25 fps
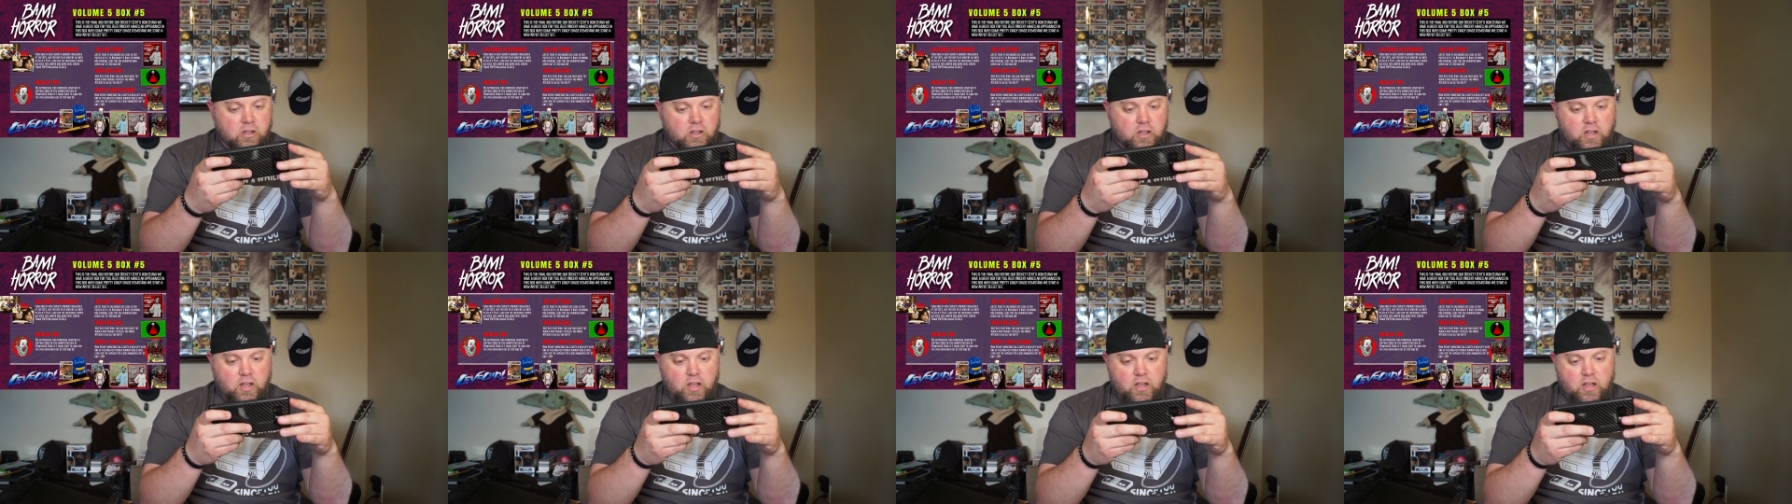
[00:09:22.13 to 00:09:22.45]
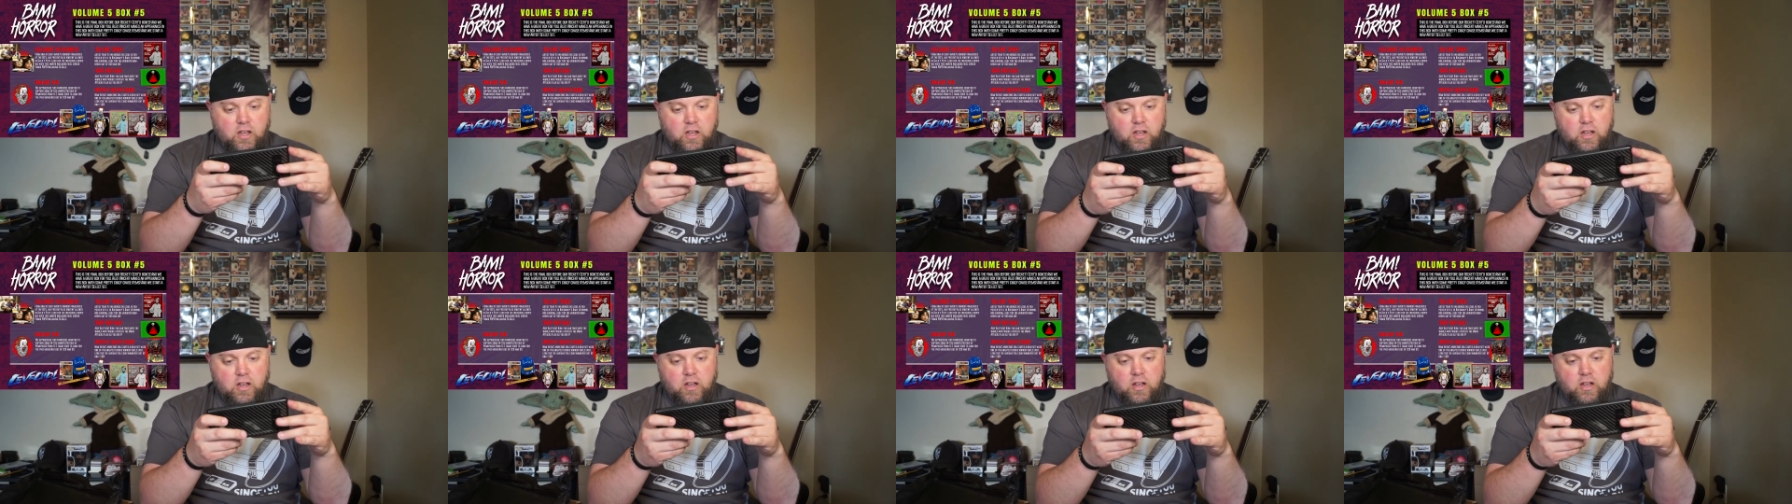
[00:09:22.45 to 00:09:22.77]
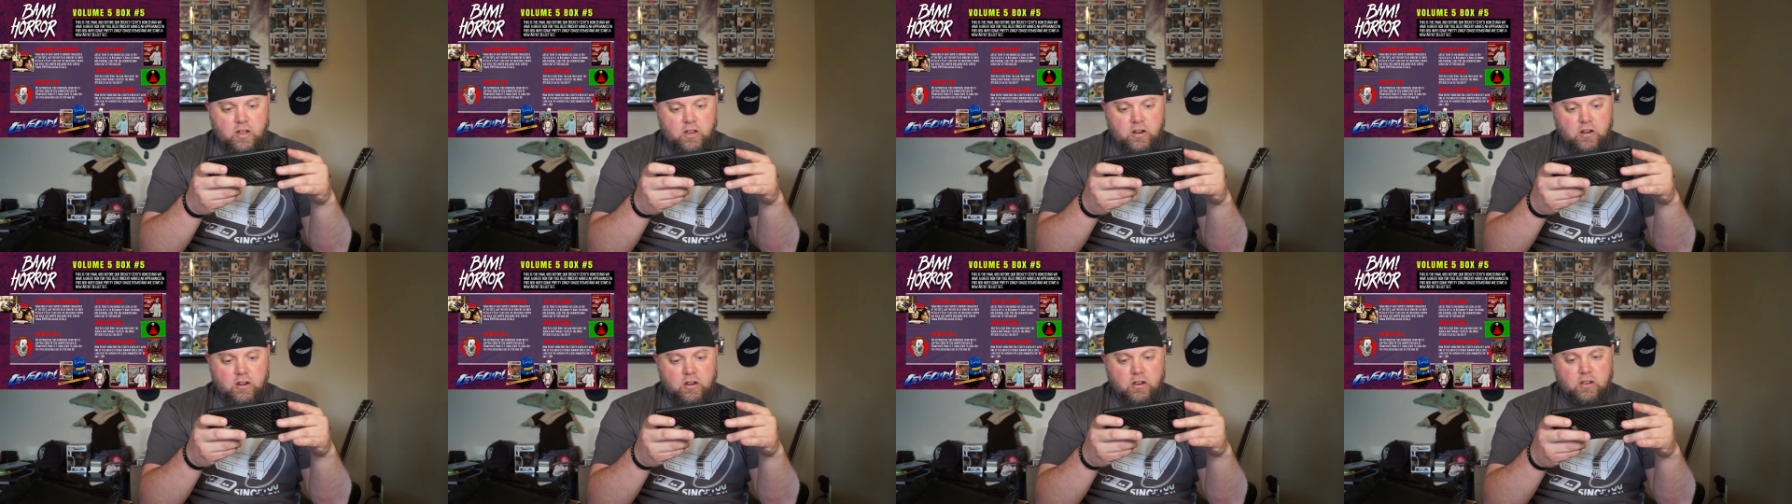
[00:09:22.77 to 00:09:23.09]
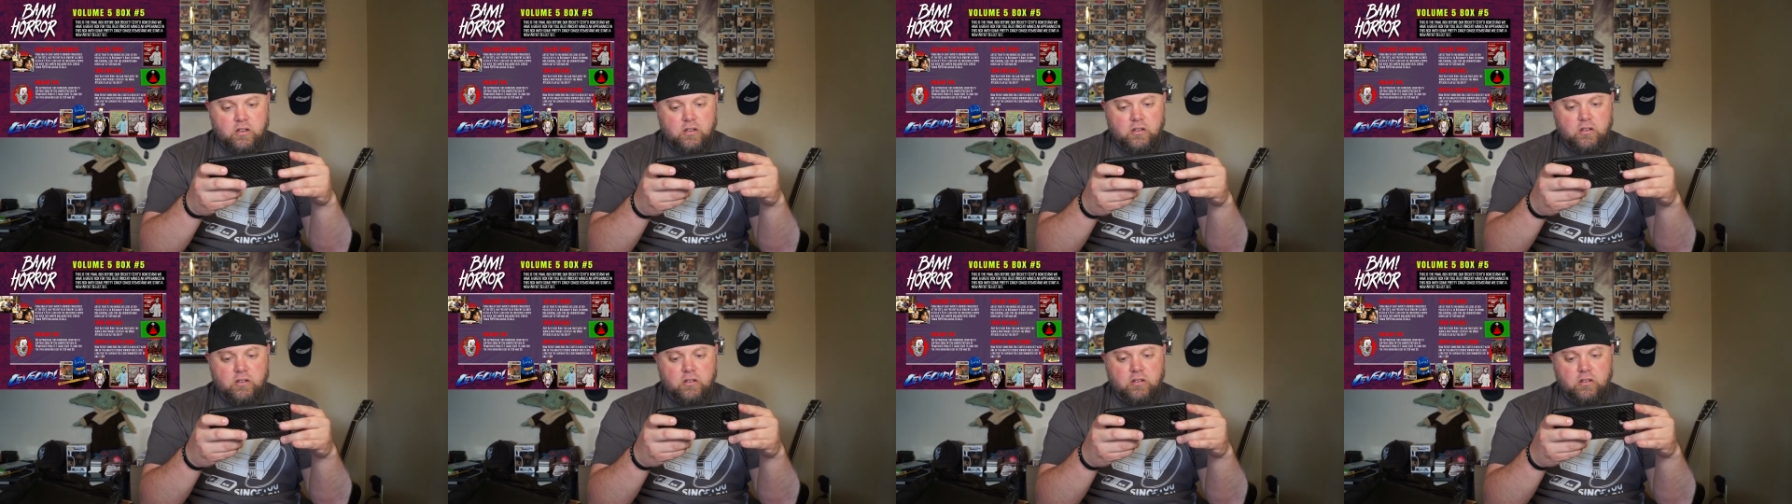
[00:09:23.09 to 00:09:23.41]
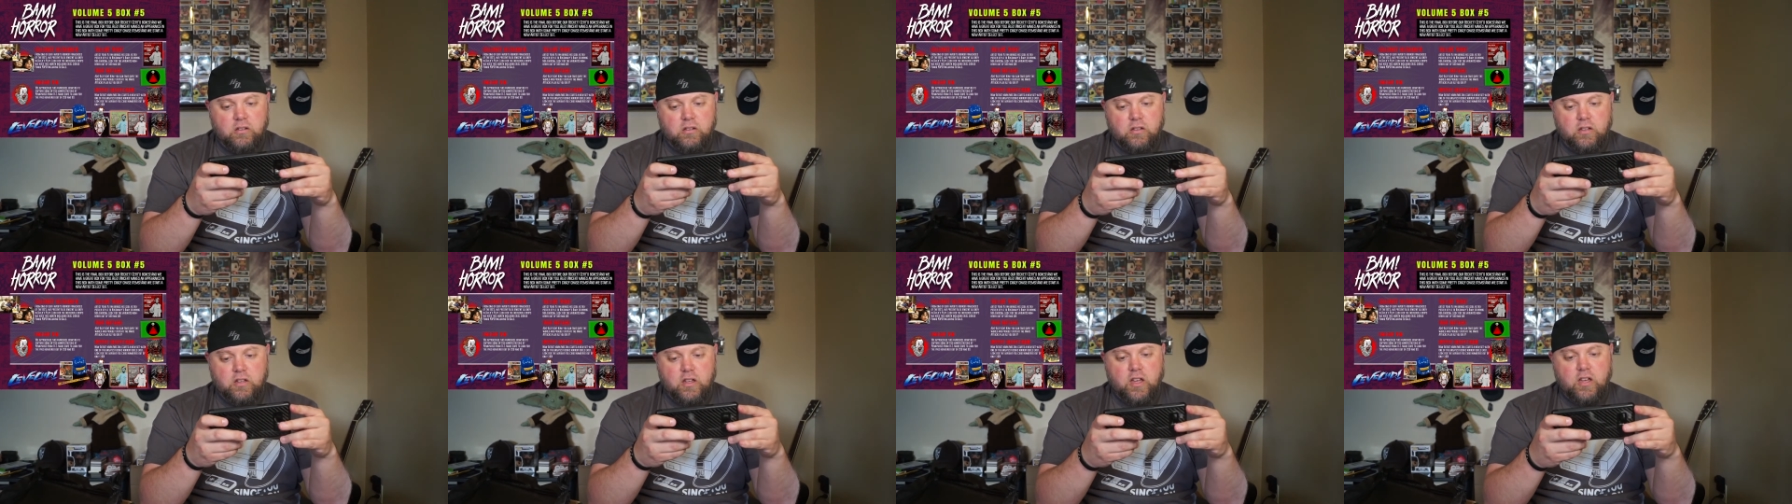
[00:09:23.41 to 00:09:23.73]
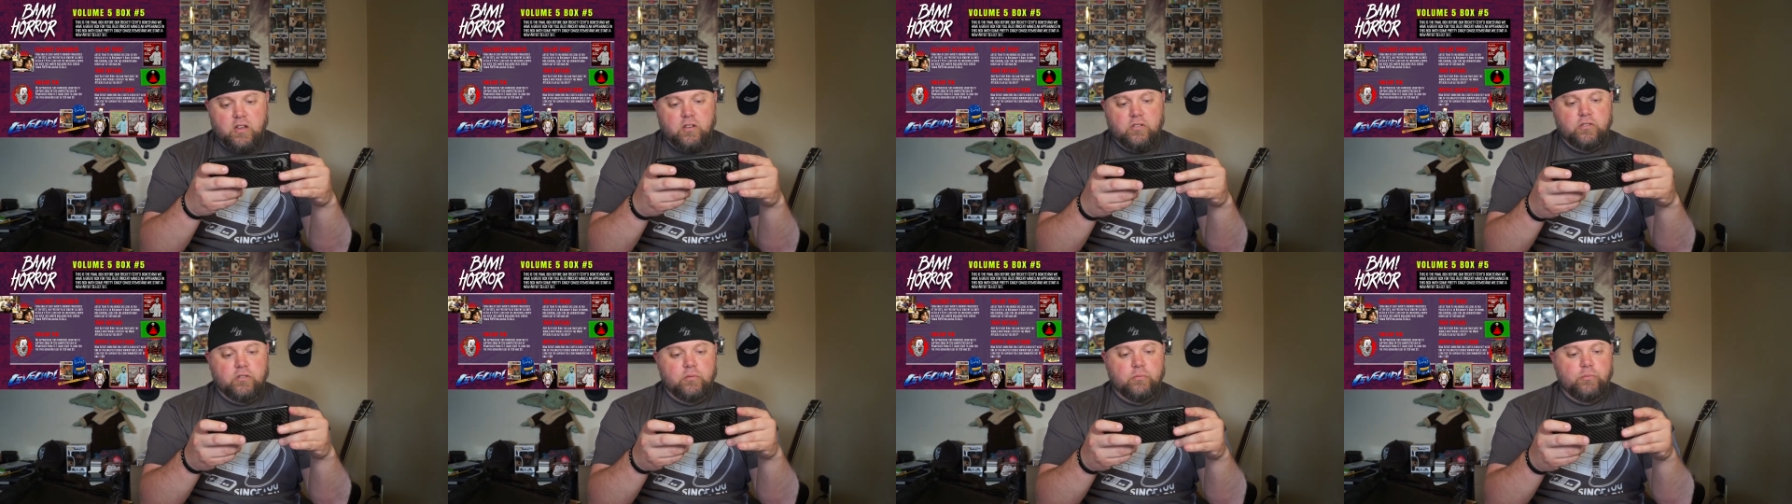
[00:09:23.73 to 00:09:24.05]
And
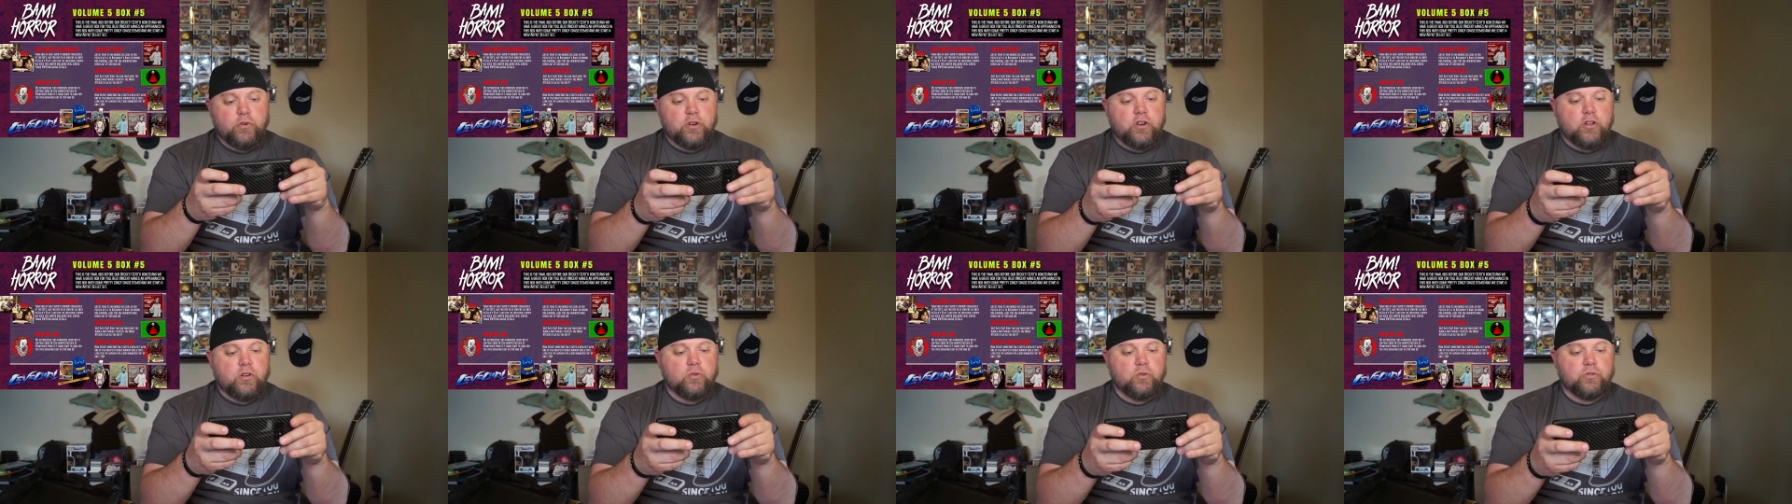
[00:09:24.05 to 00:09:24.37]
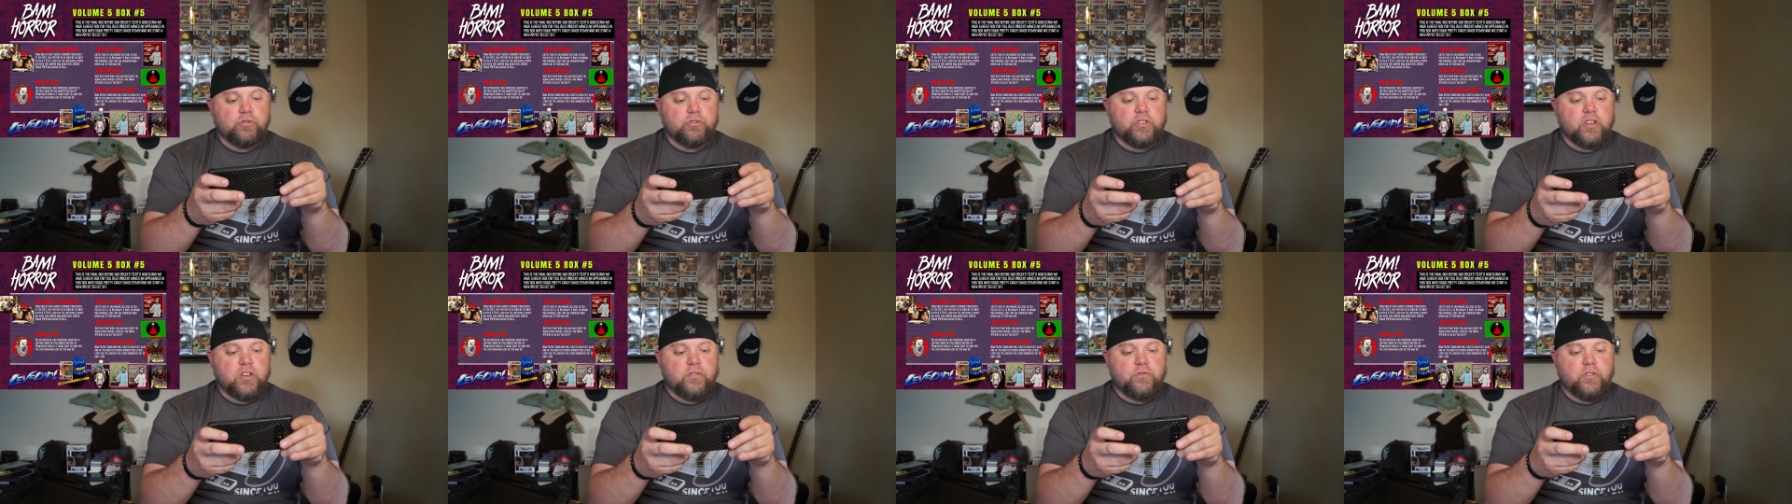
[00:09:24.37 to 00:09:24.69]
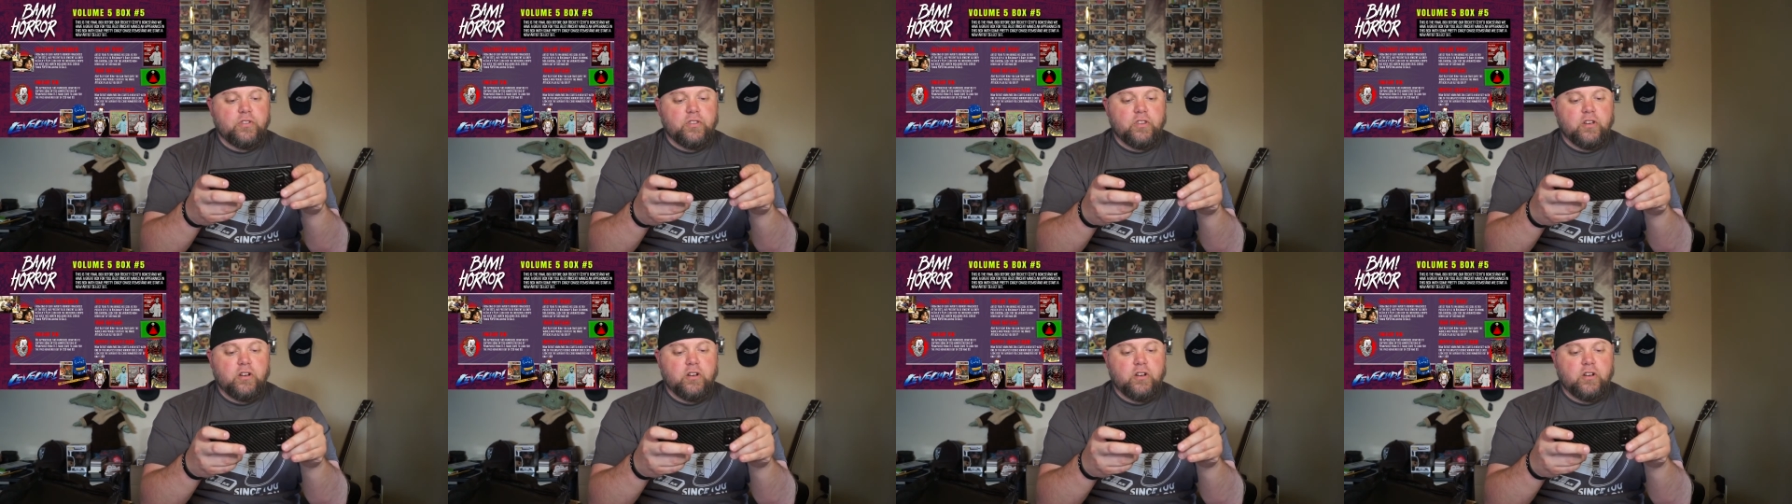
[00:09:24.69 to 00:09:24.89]
yeah, some pretty cool stuff in